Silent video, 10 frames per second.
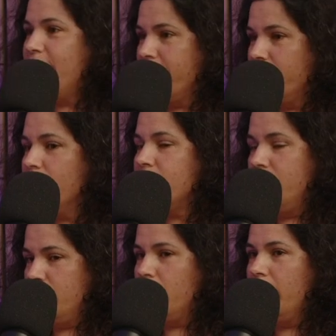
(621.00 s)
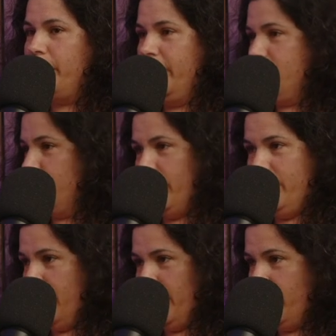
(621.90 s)
the big pharmaceutical companies with,
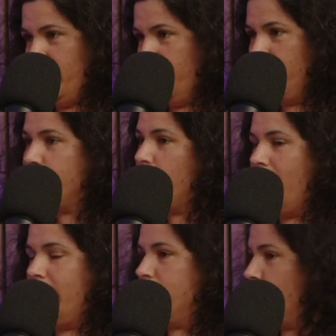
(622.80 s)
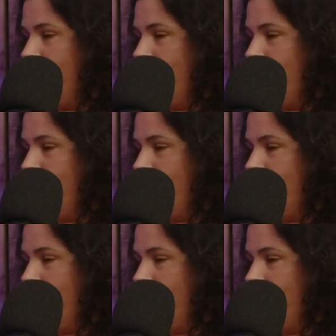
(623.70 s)
you know, the huge brand